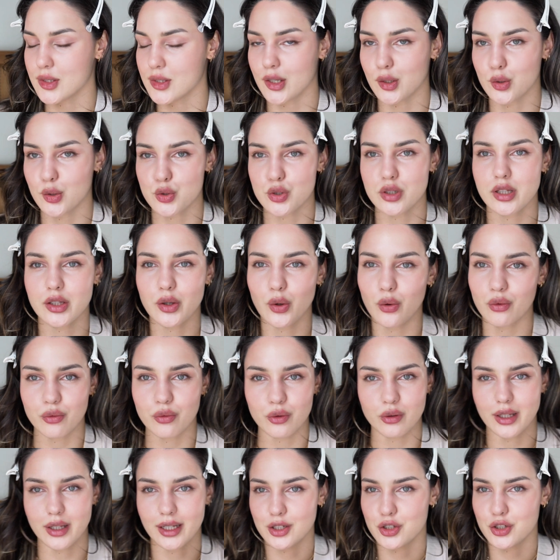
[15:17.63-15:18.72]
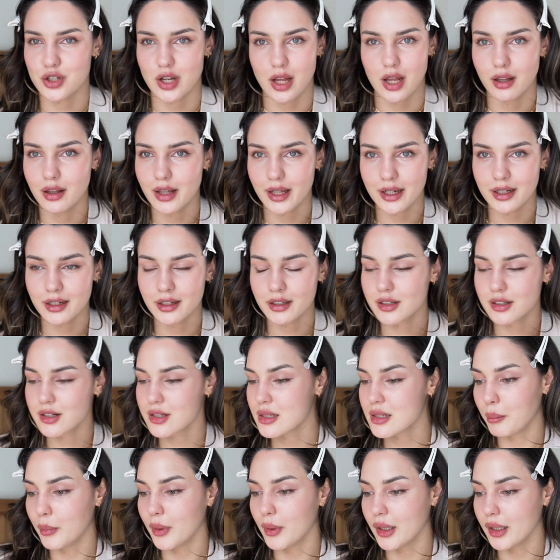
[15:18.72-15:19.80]
I usually go for like gel liners,
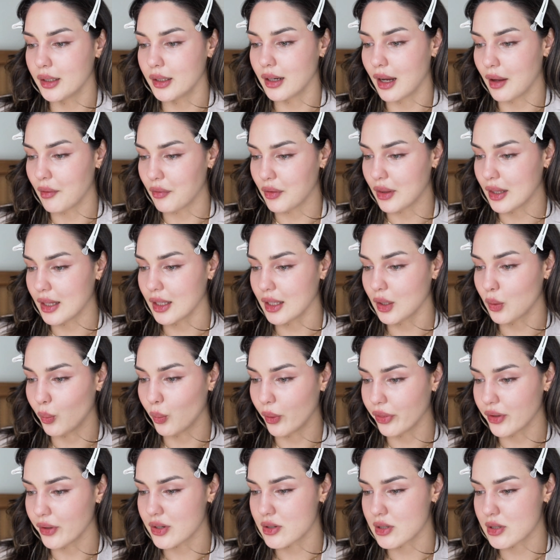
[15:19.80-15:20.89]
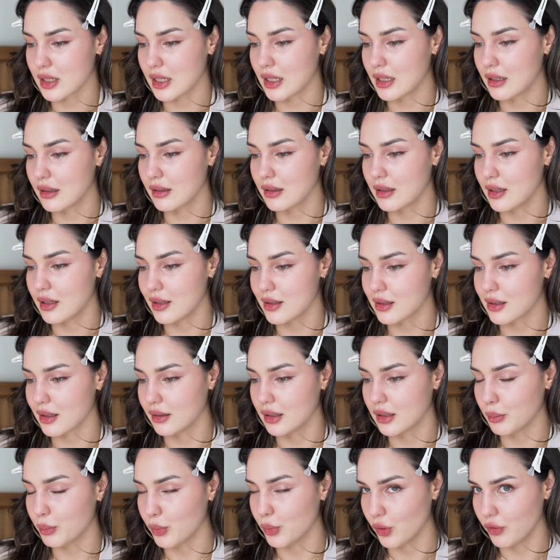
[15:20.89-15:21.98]
but I feel like Wonder Skin is kind
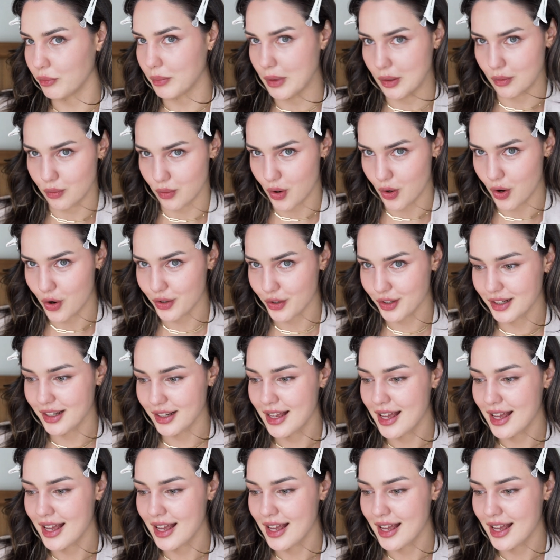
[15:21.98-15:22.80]
of proved me wrong.